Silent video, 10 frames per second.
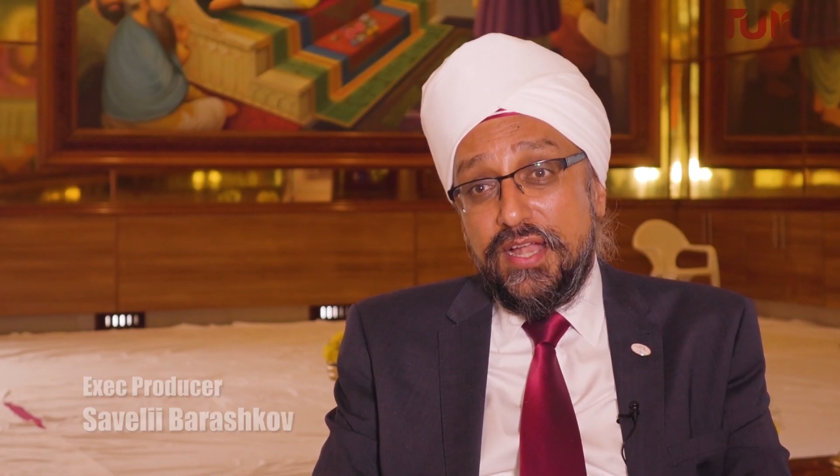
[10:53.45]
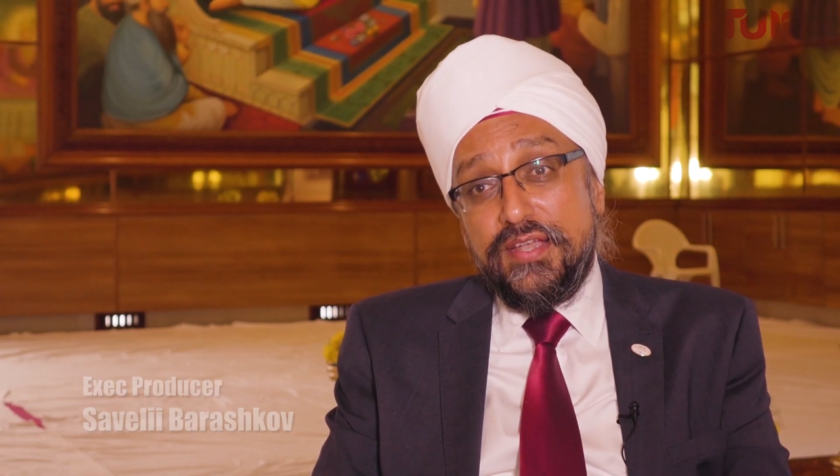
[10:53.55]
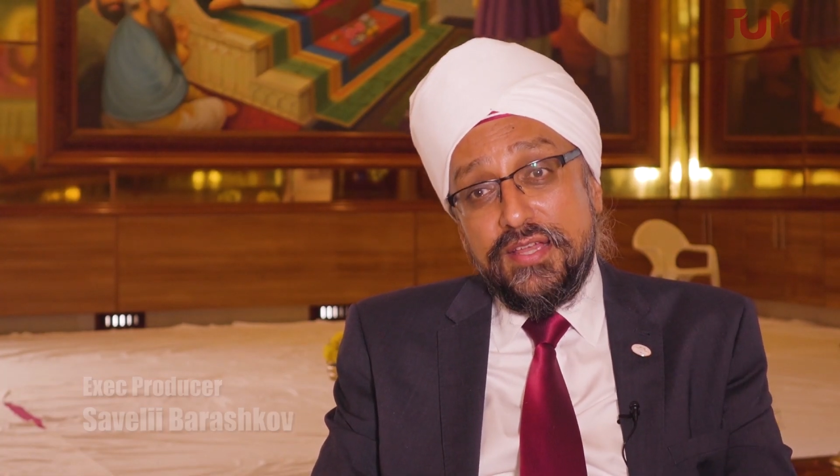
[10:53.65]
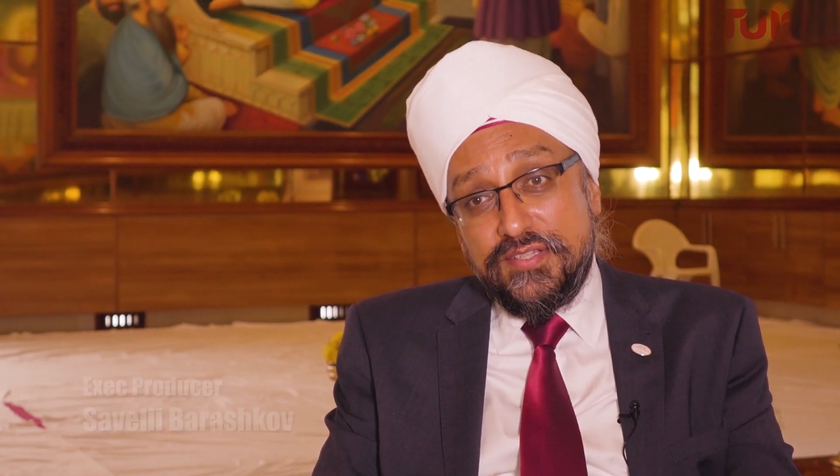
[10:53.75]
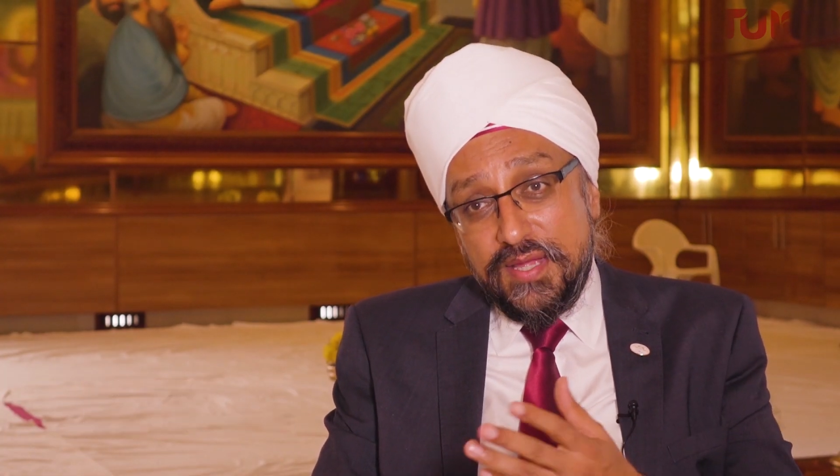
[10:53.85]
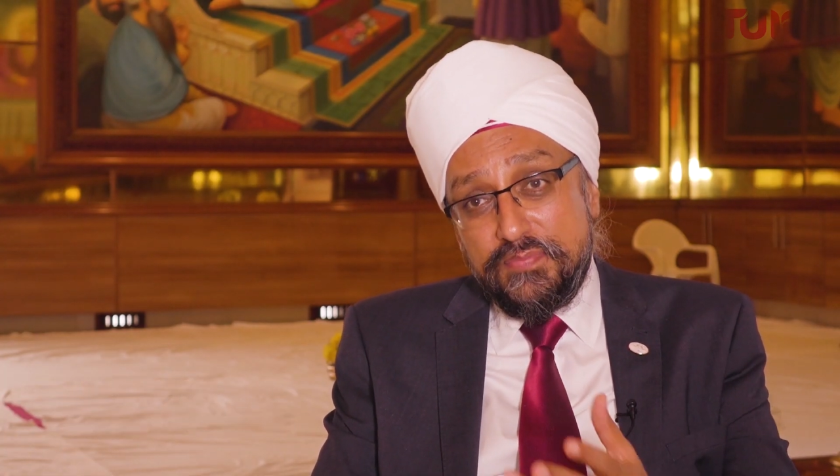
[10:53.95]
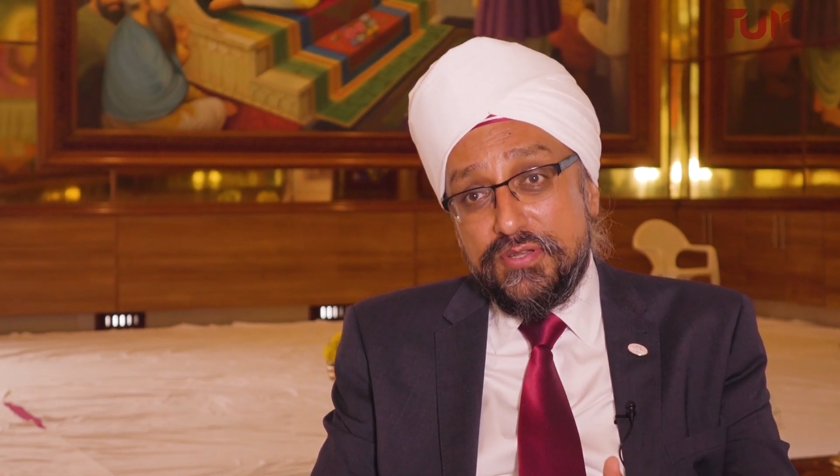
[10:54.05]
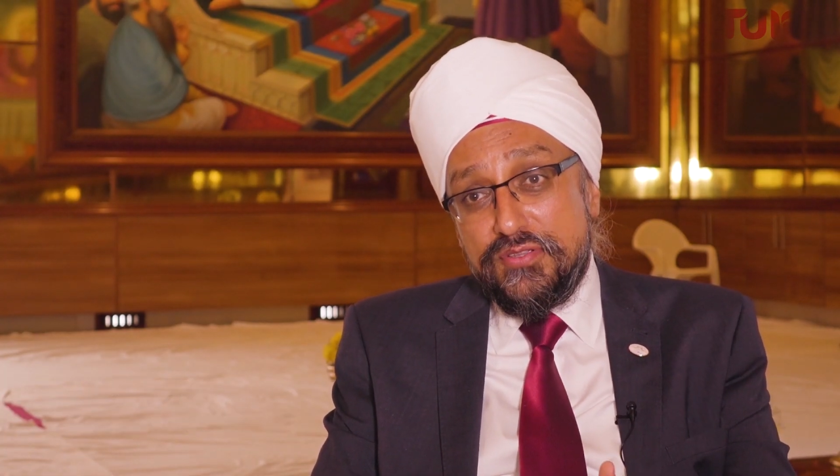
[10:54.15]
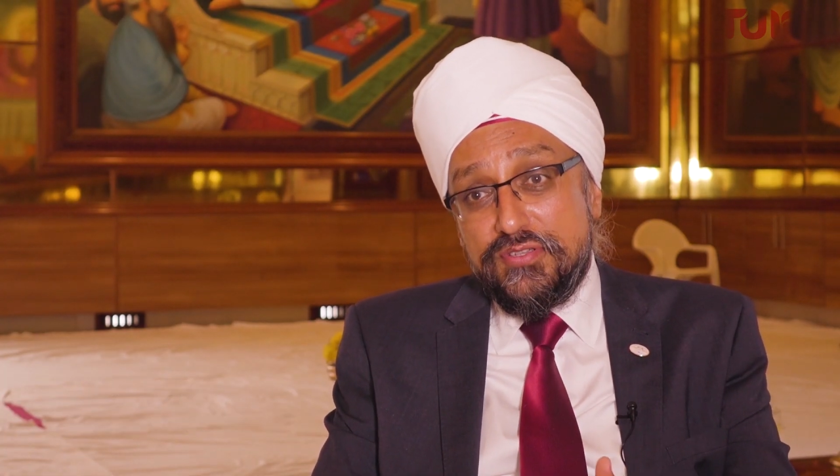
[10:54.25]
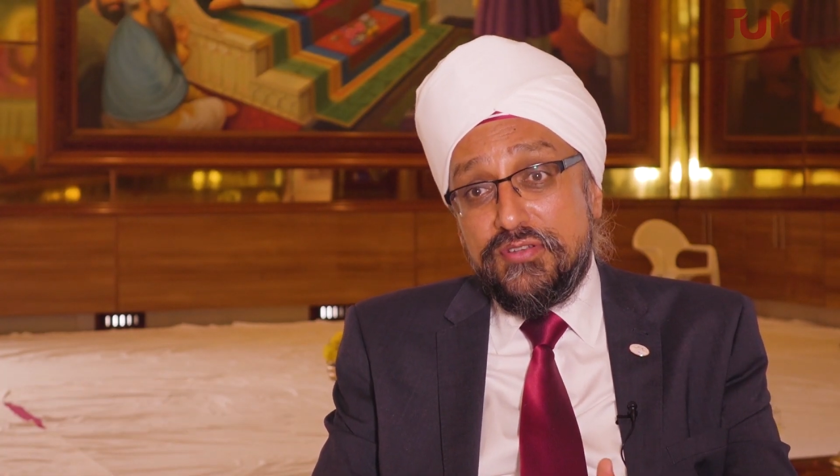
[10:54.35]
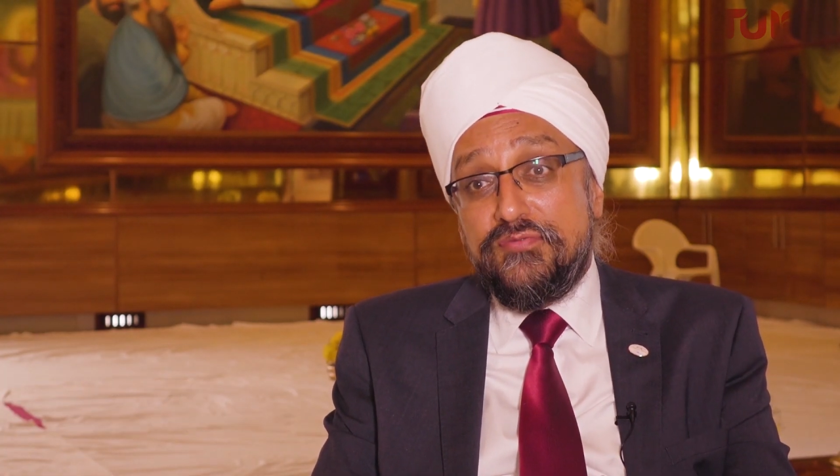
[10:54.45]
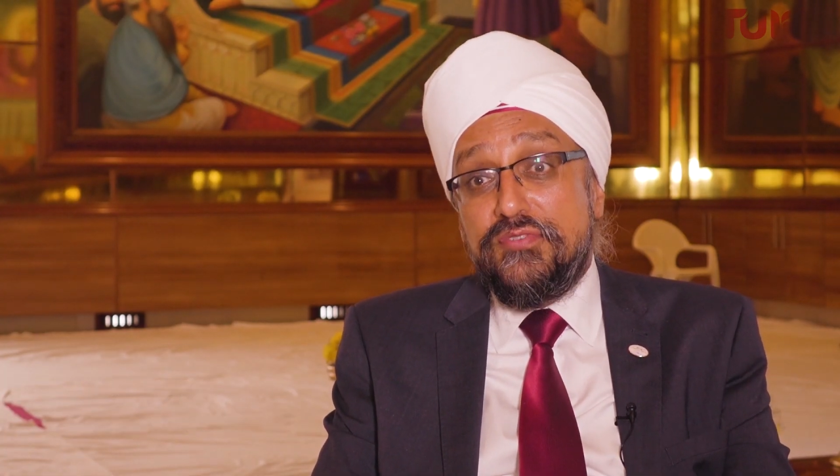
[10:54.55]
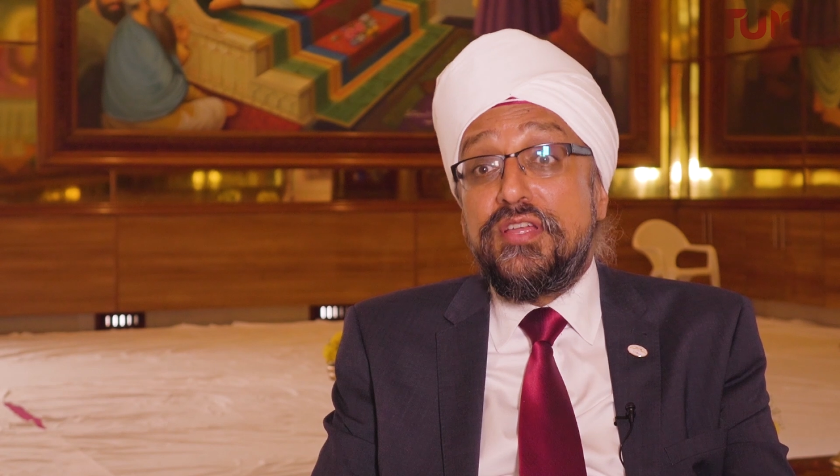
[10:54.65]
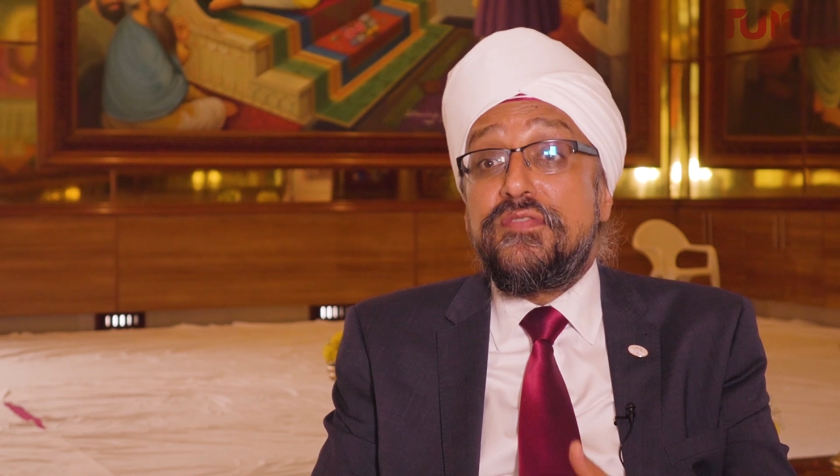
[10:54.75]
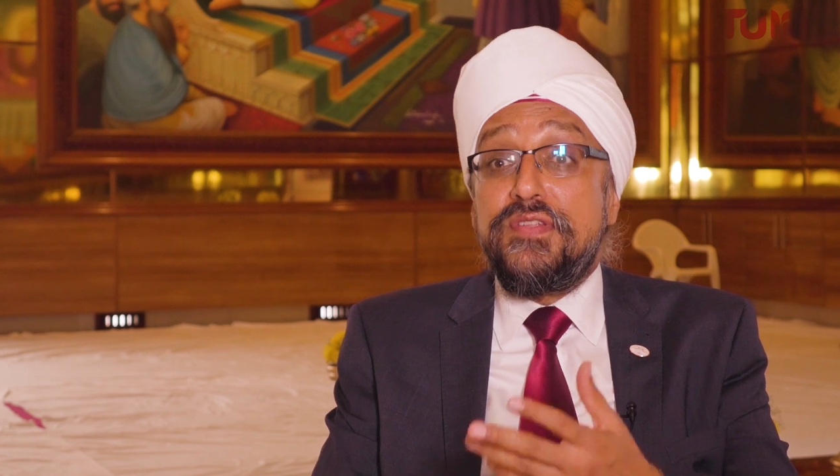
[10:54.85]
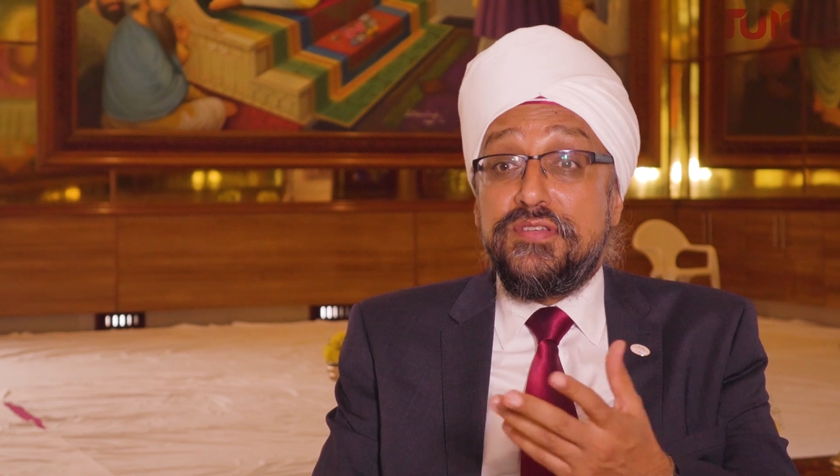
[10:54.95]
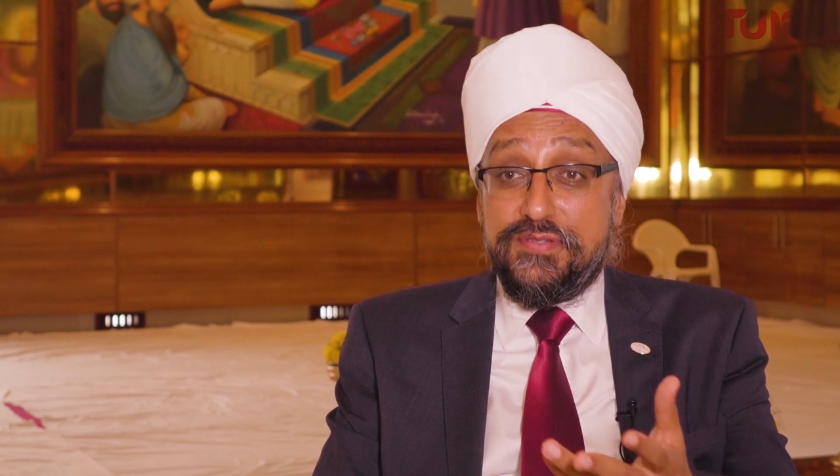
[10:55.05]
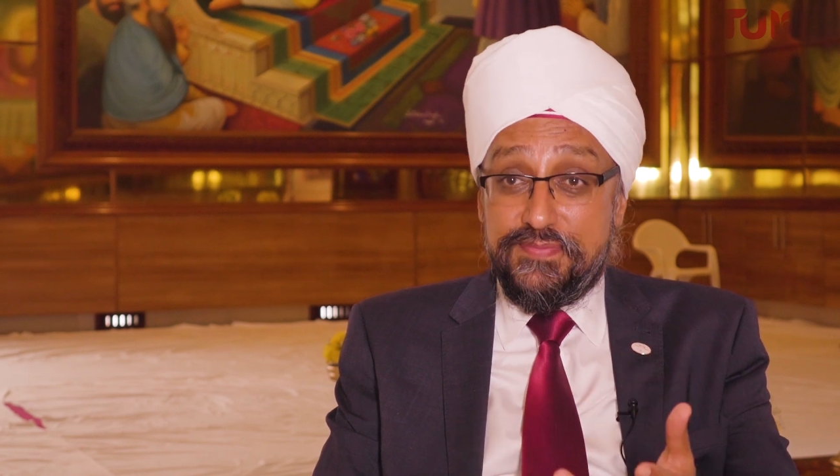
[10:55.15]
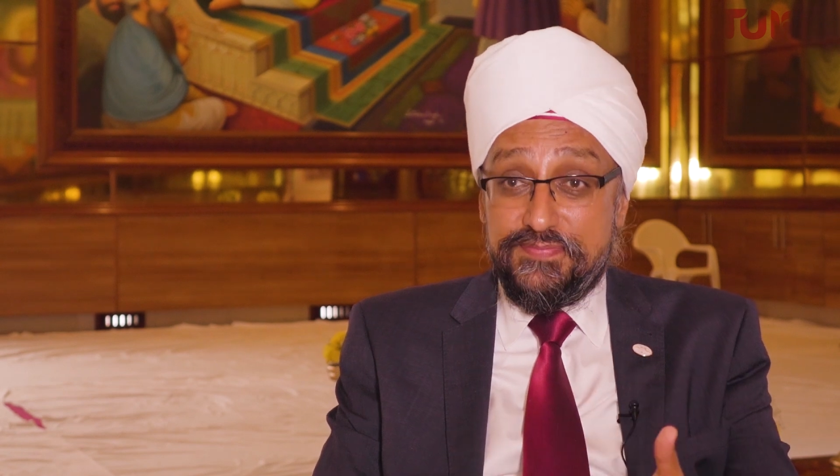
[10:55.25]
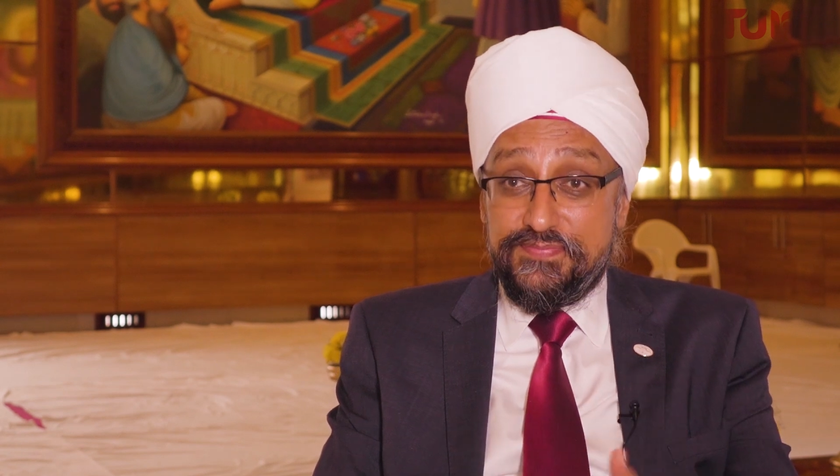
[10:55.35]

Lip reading: and acceptance and forgiveness.